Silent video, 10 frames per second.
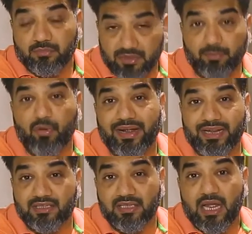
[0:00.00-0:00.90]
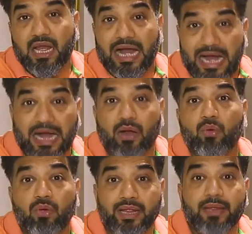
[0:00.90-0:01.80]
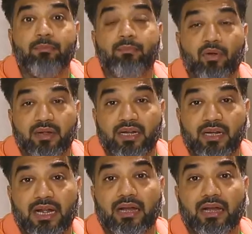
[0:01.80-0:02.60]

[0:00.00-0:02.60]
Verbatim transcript: But the point is how important,